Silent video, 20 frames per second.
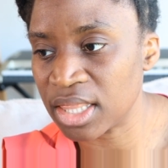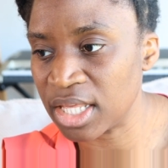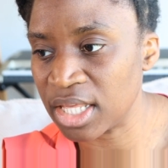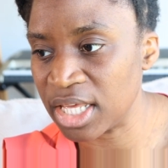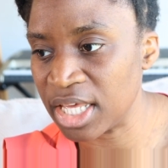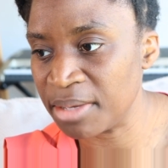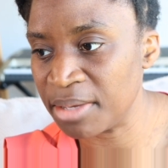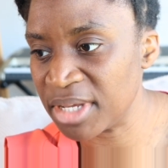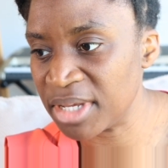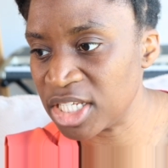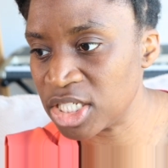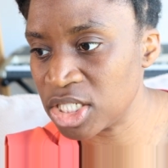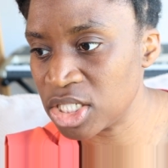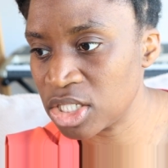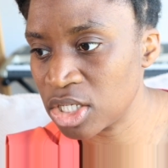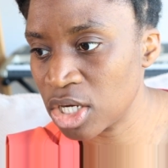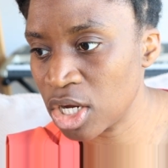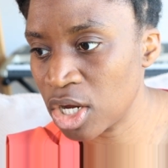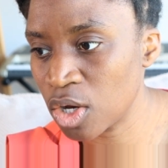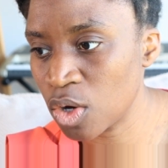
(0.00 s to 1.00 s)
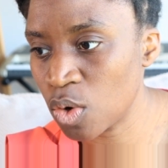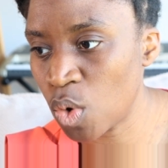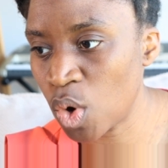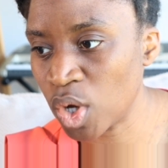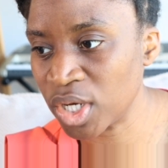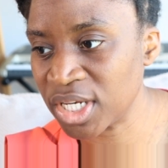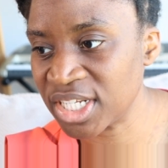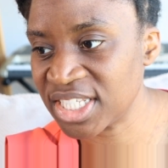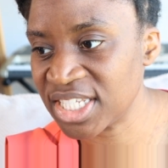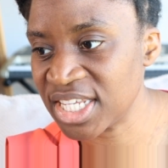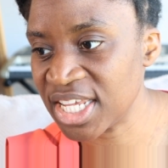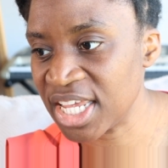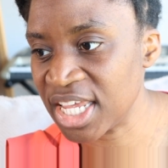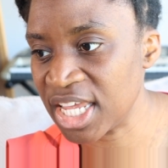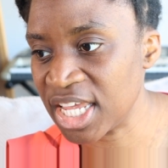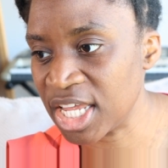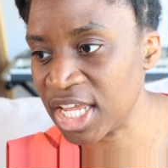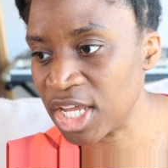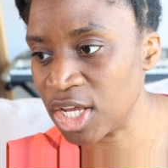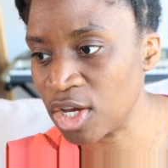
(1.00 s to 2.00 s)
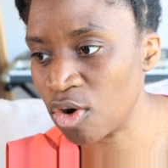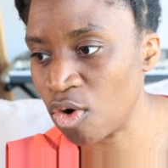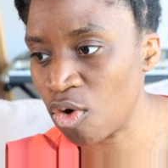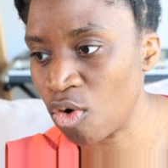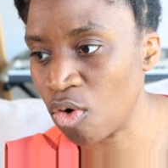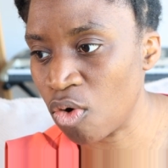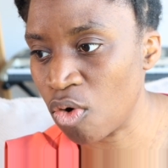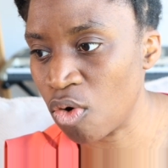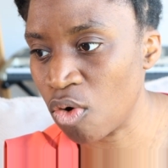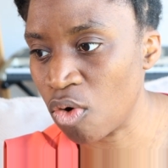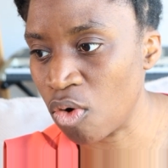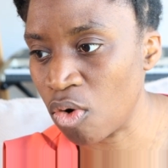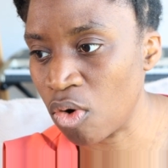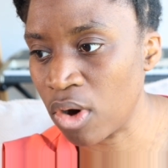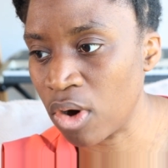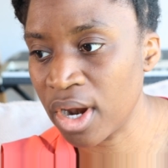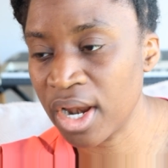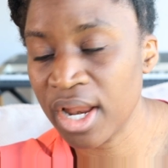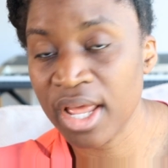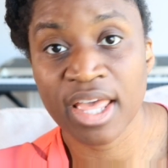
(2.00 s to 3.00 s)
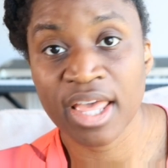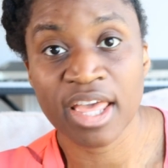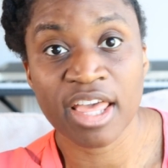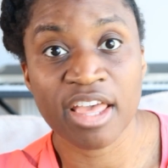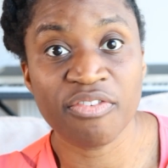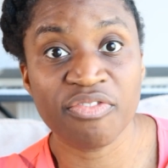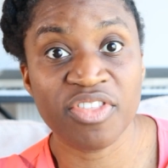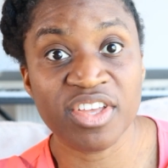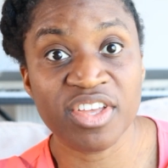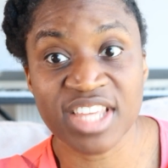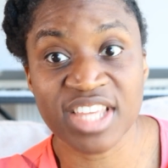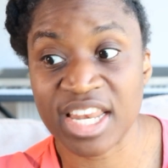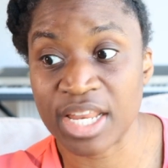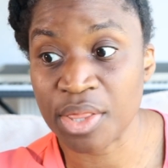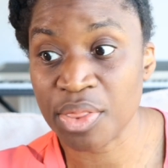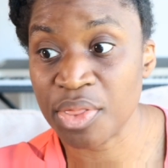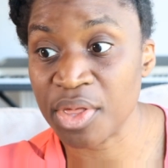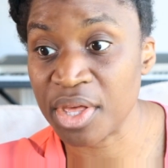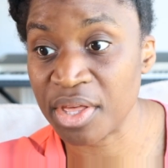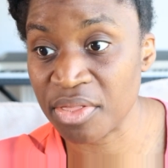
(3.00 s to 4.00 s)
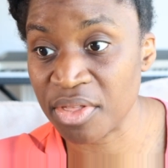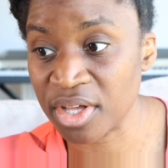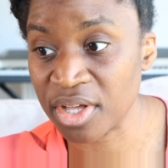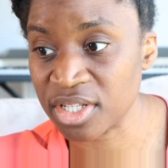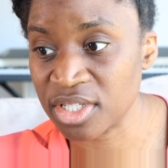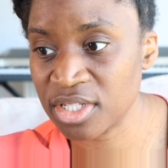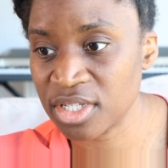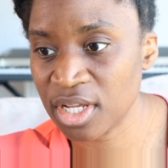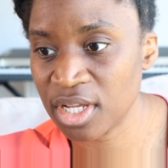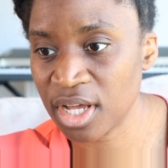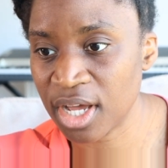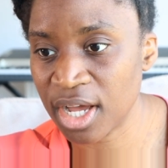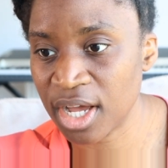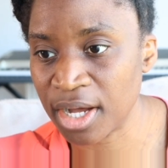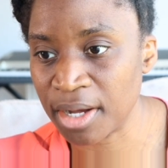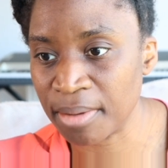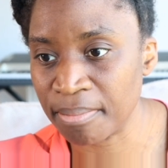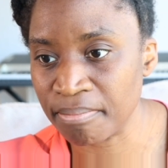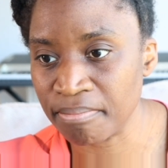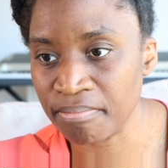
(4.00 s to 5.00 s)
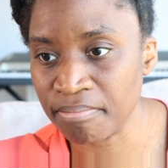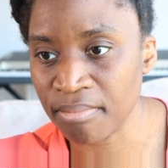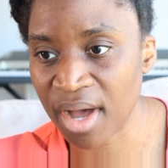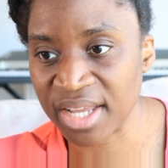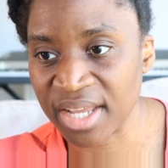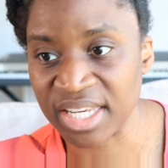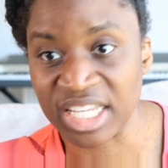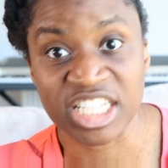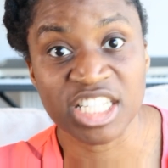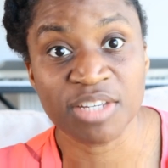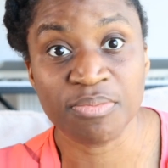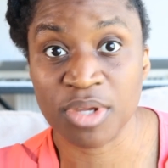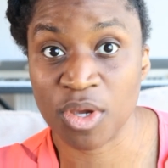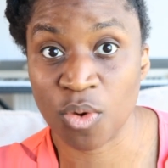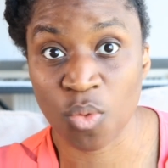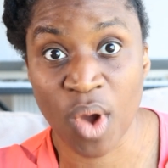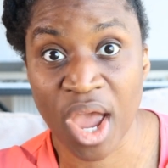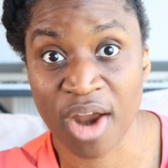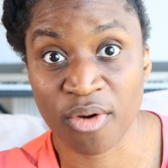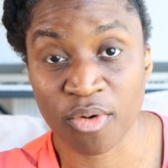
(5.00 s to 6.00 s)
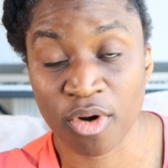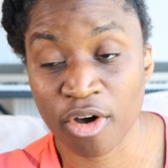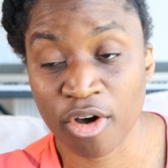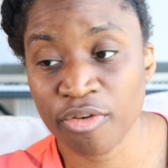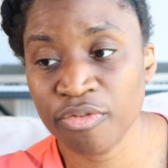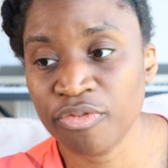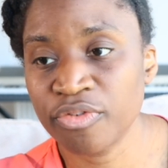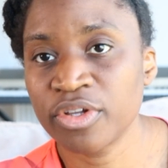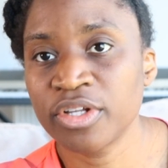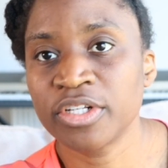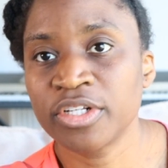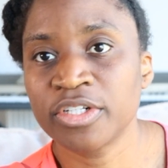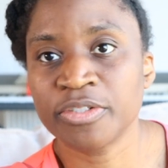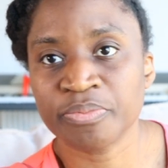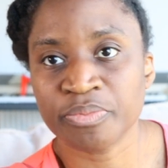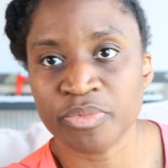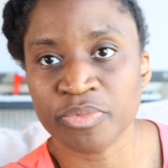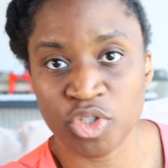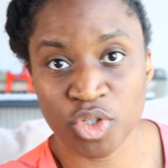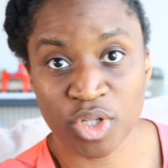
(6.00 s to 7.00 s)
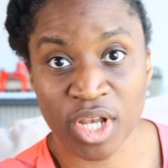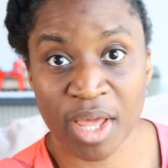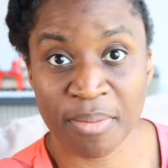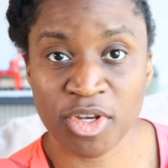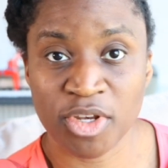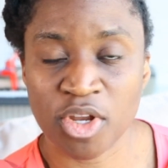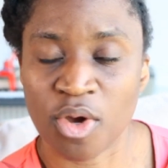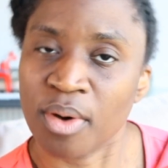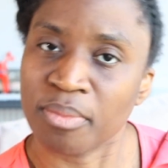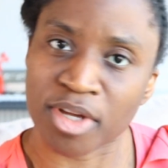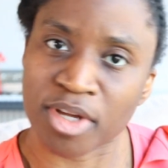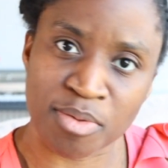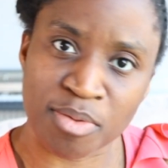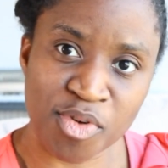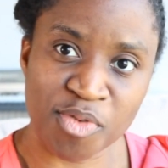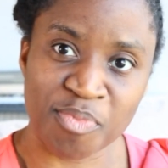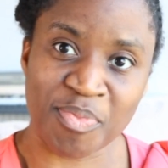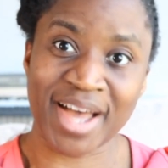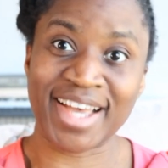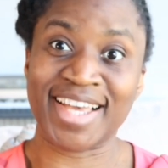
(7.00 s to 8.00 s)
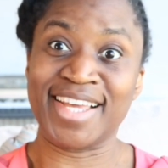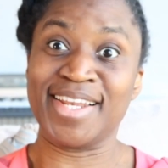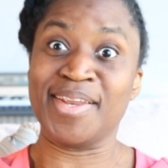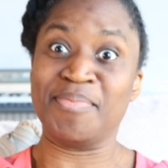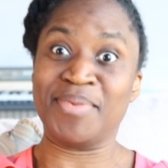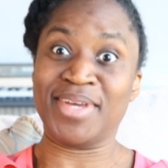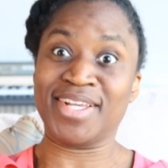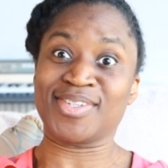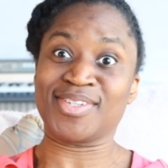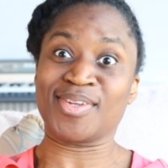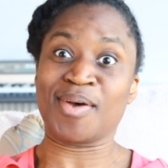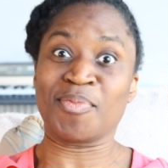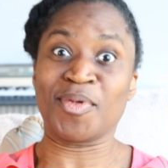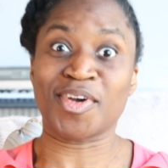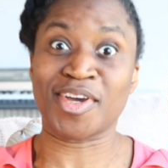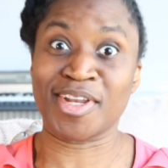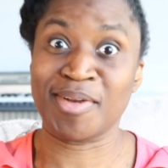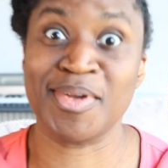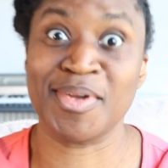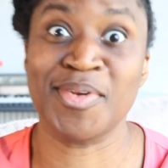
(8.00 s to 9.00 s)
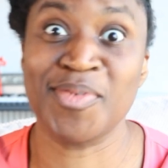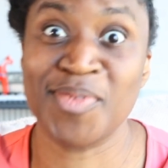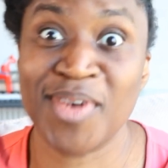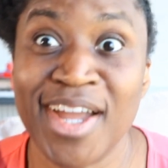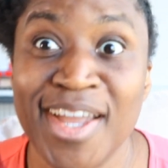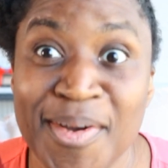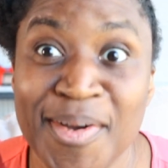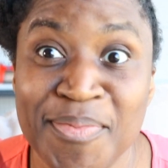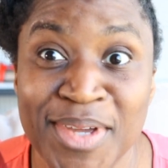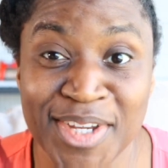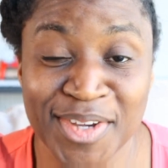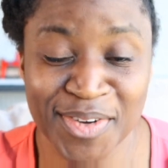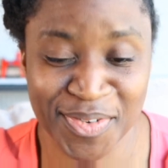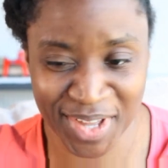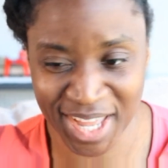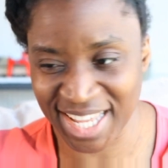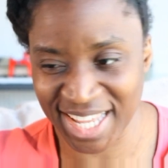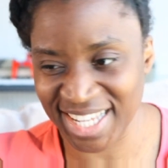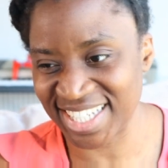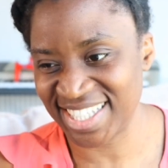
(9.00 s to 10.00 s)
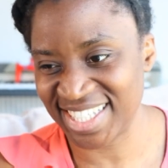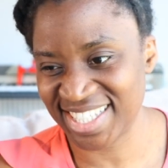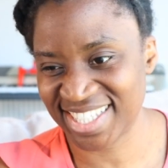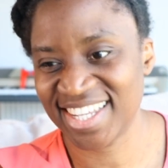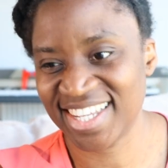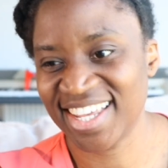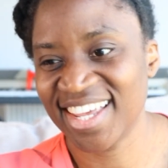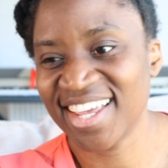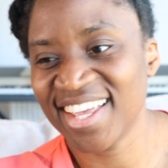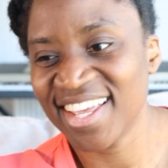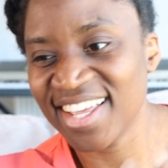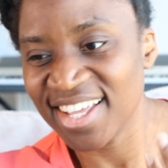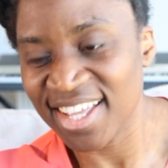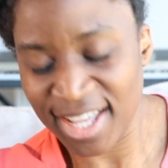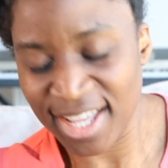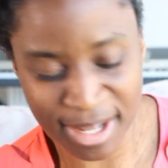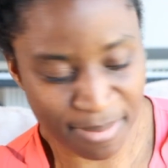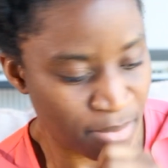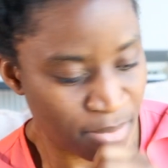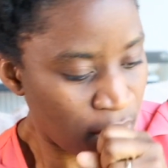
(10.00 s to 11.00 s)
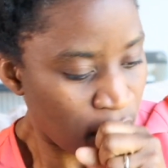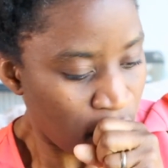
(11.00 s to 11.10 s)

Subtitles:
image quality, or if there's anything that I need to be aware of. Do let me know. I'm going to move back in a bit, so I'm not going to be right up in your face. And